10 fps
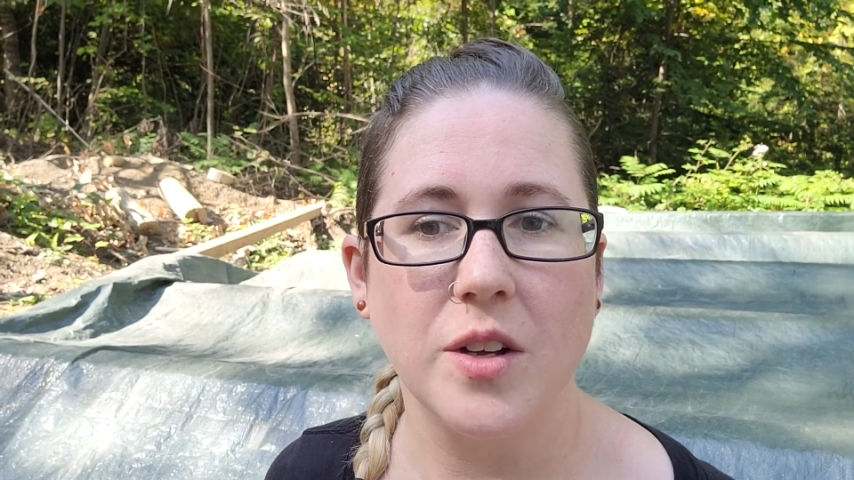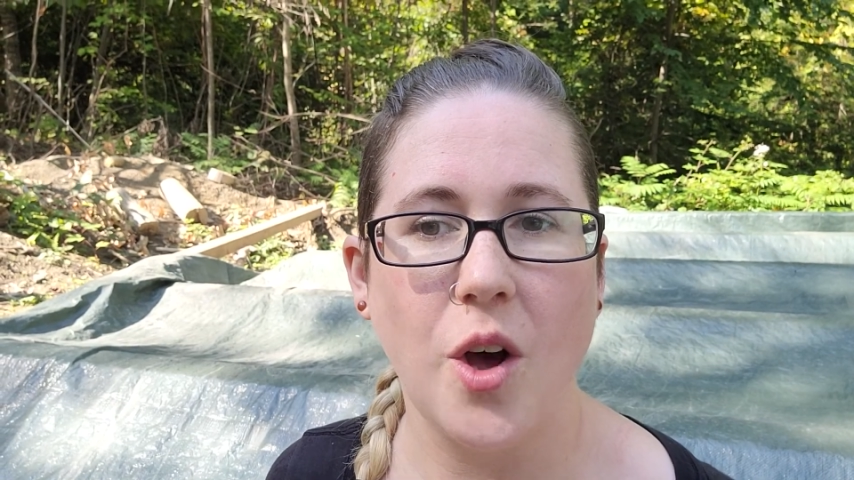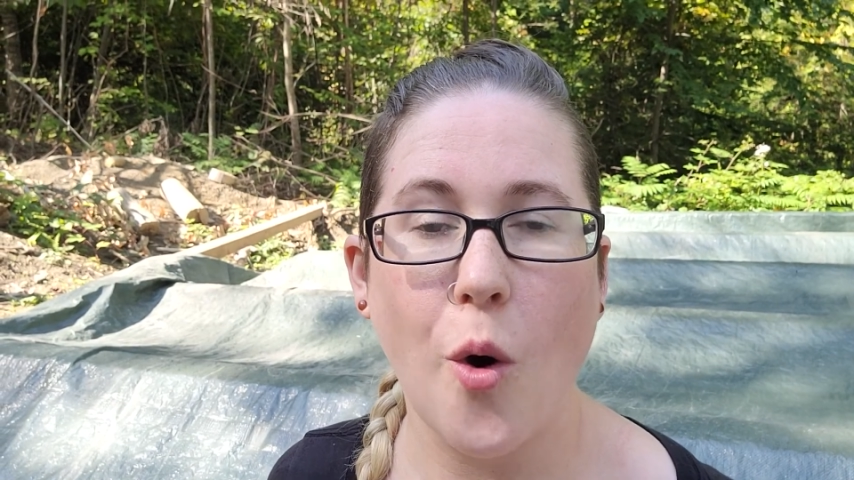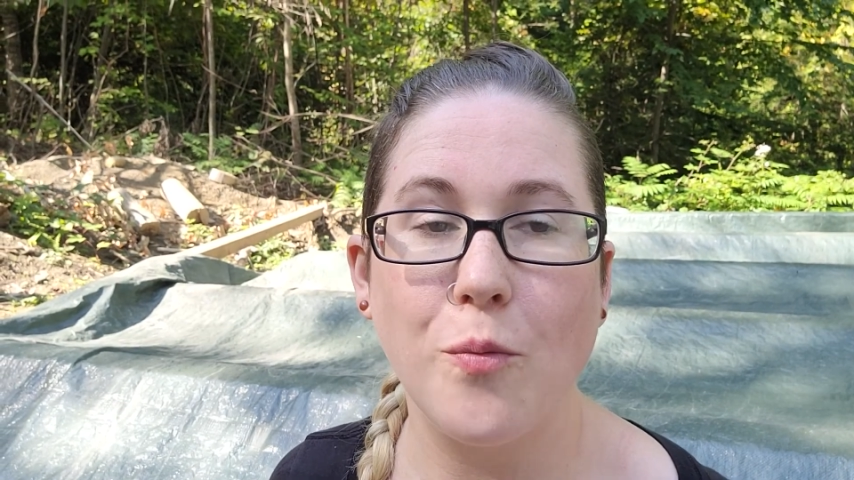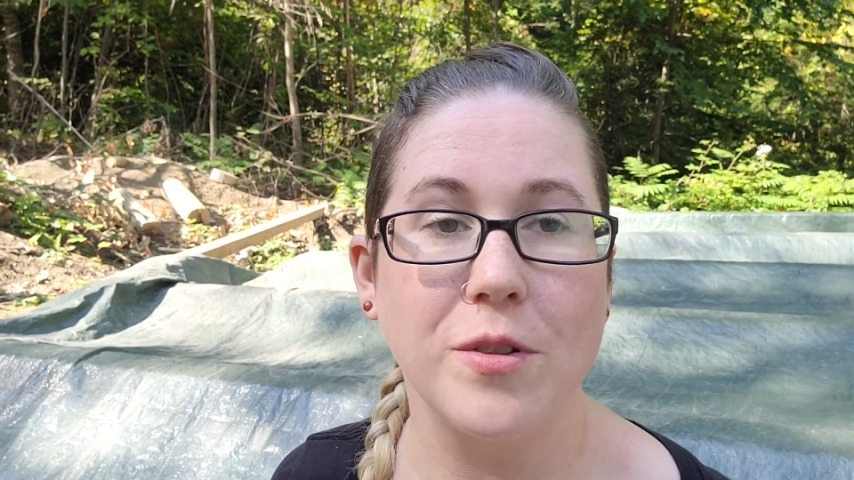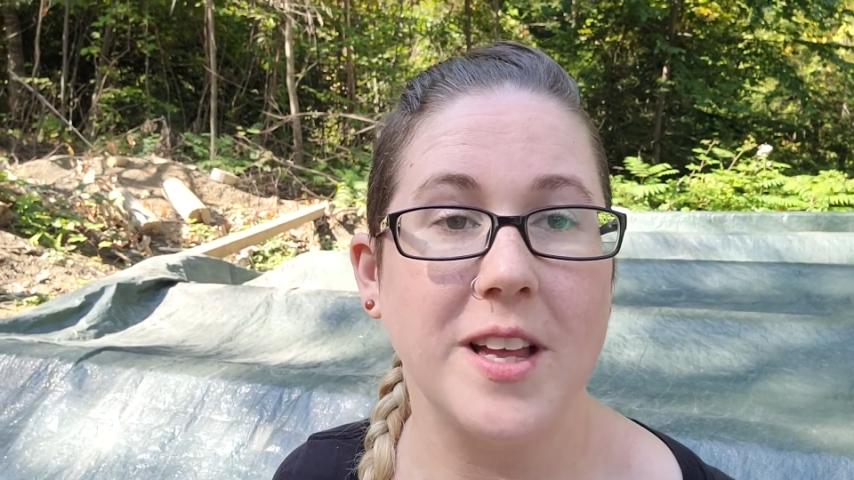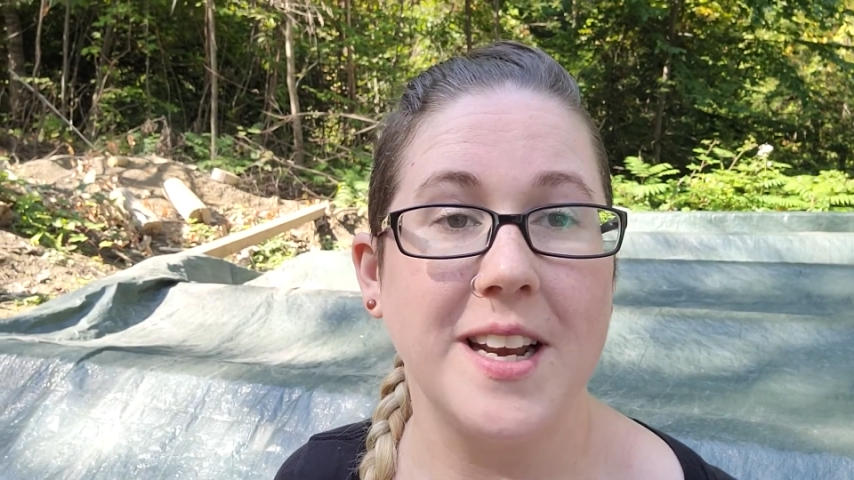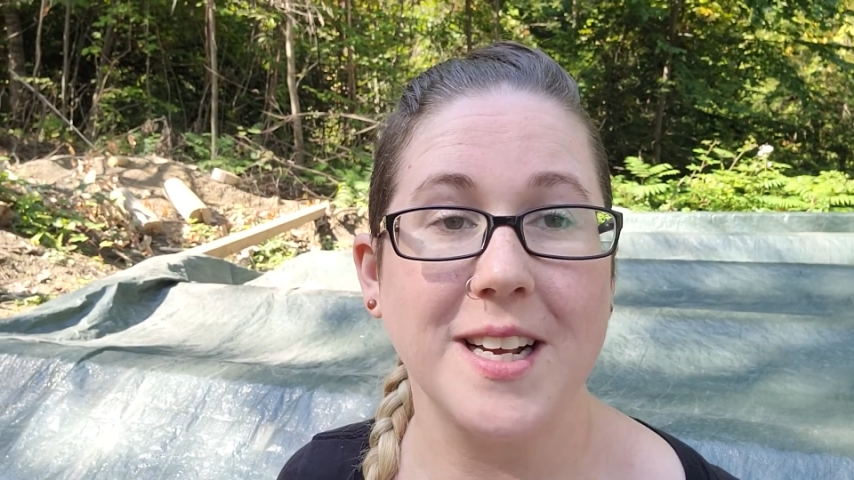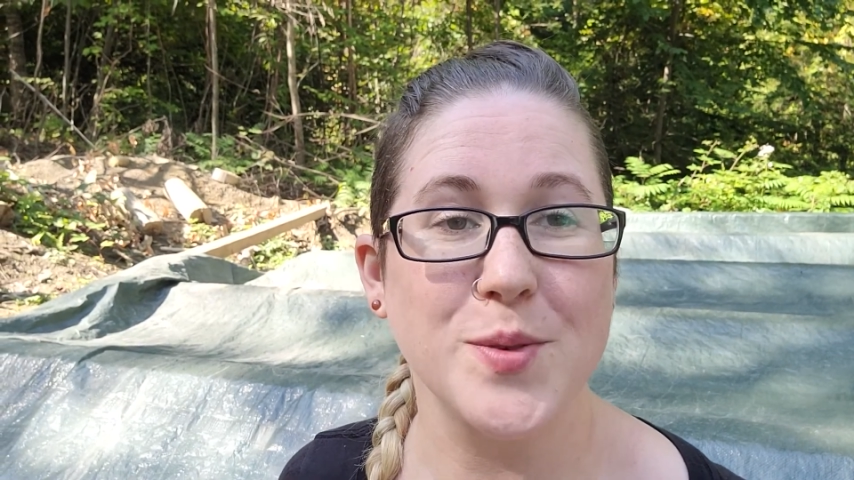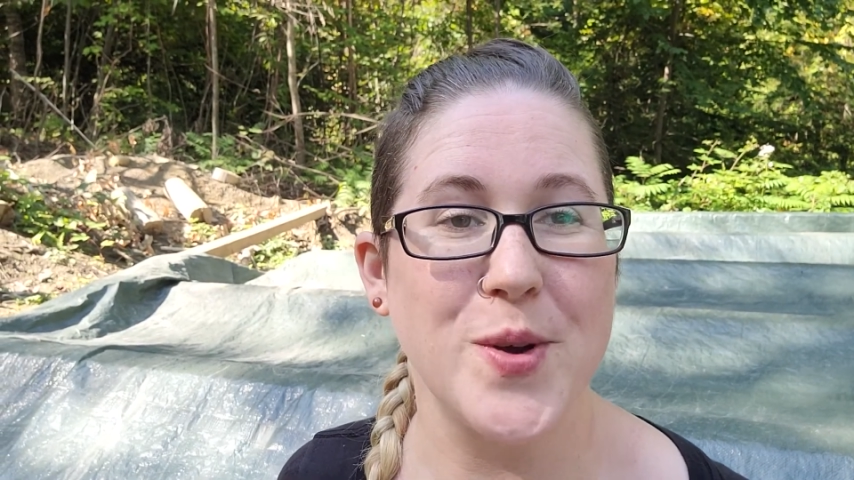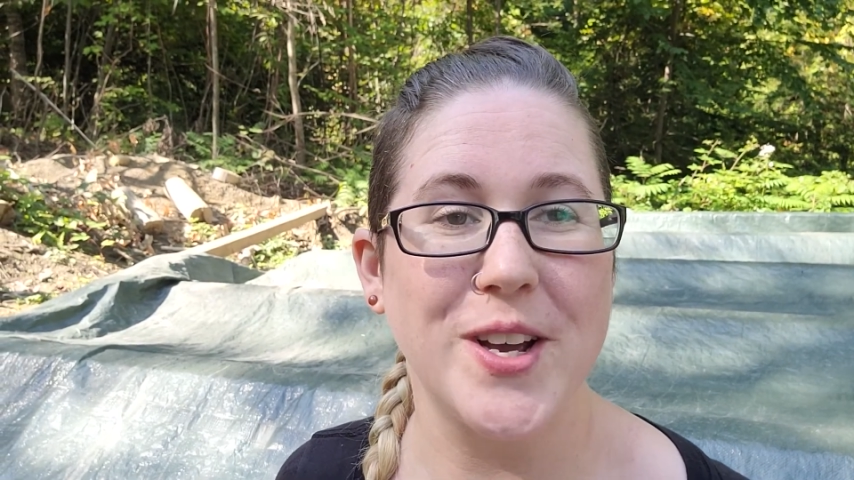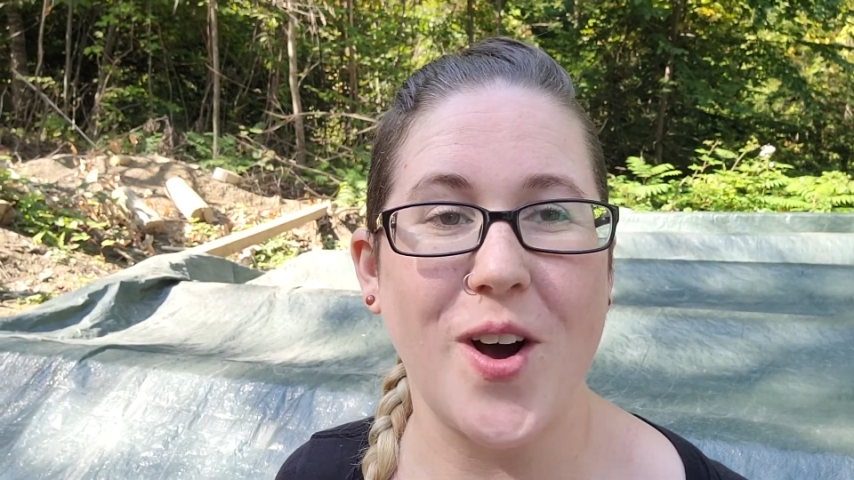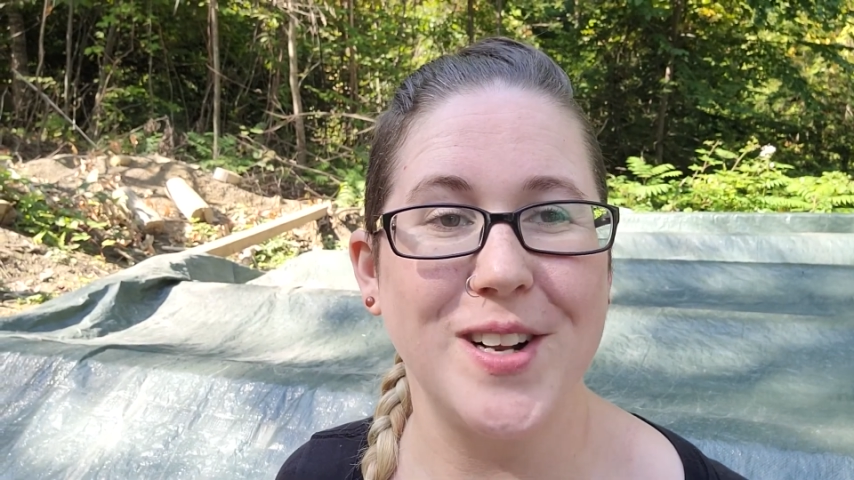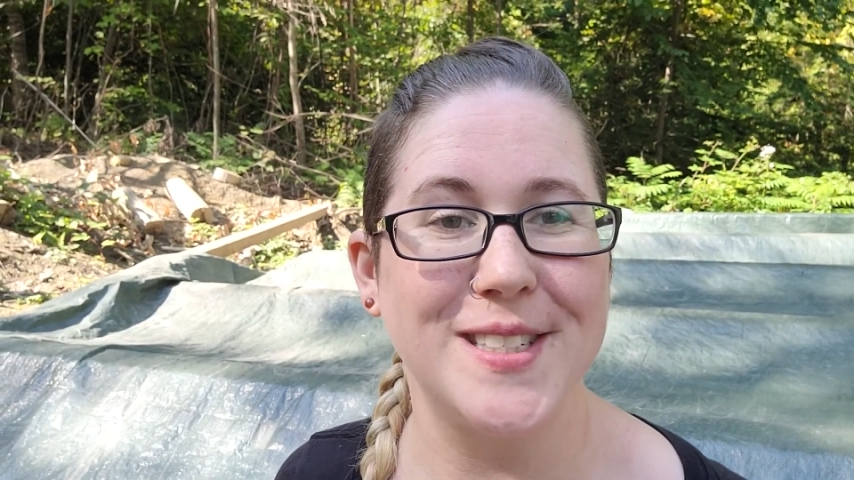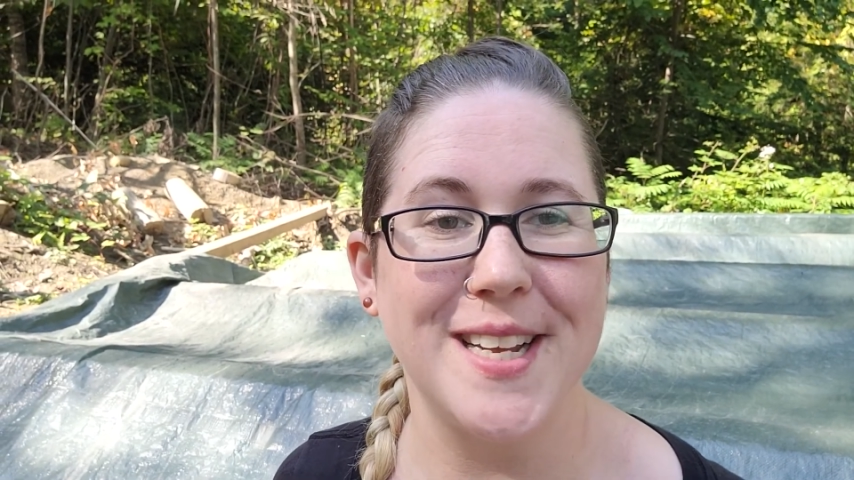hopefully next week
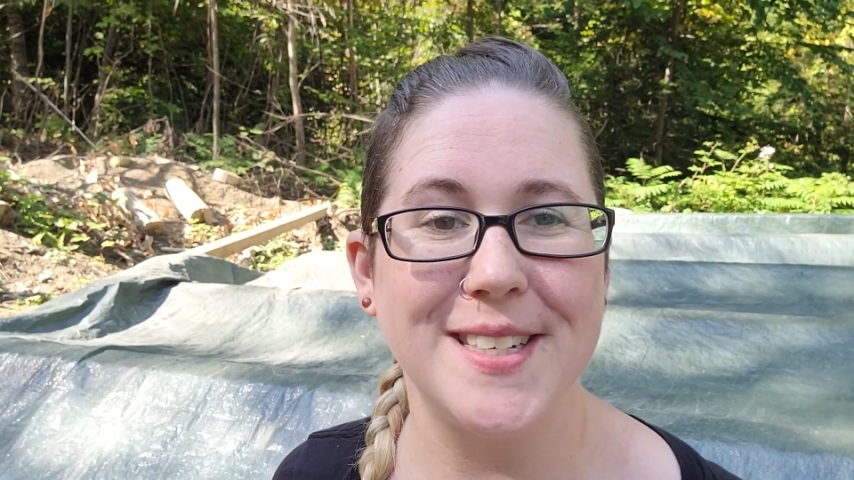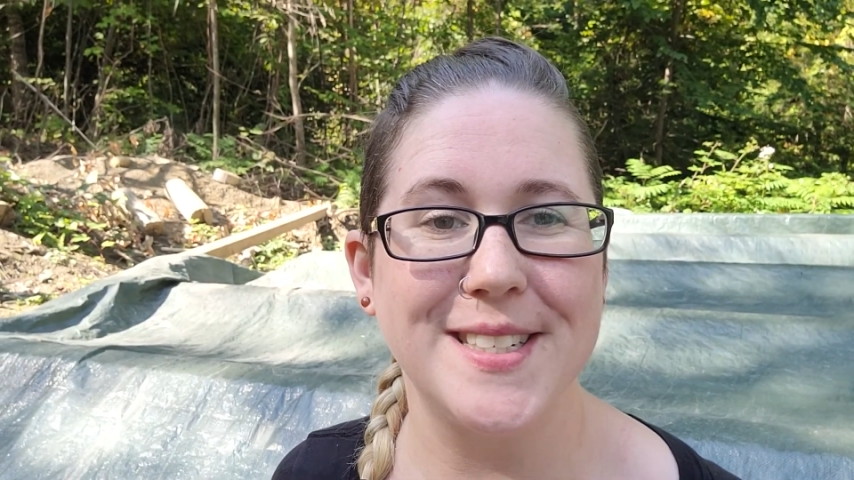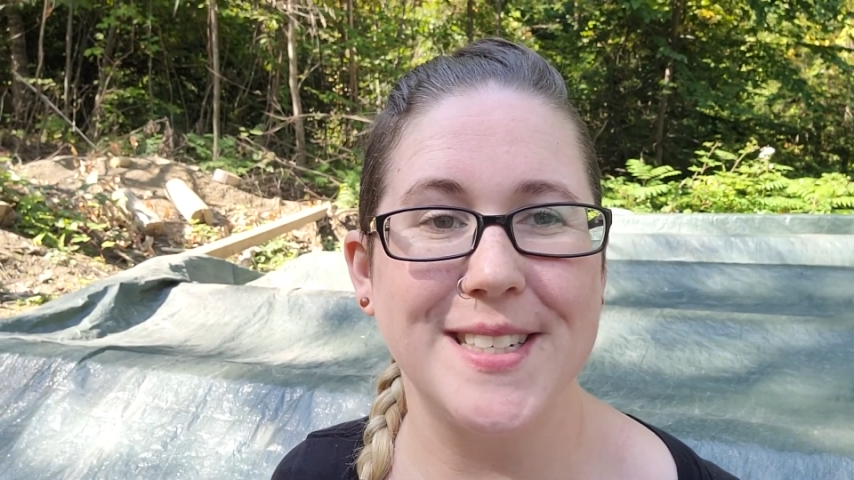content